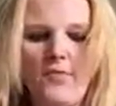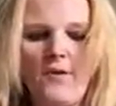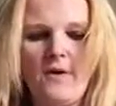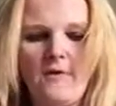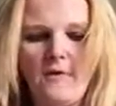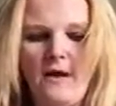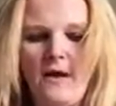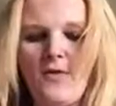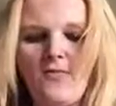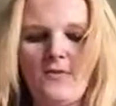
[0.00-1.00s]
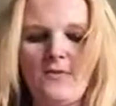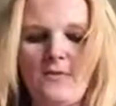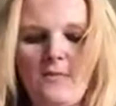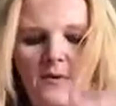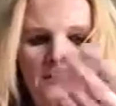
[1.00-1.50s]
Certainly the hair stuff
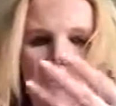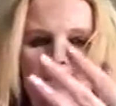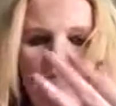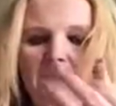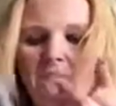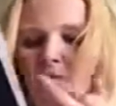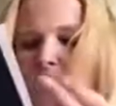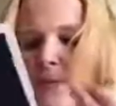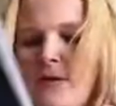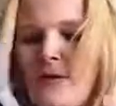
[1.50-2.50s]
and the perfume, maybe the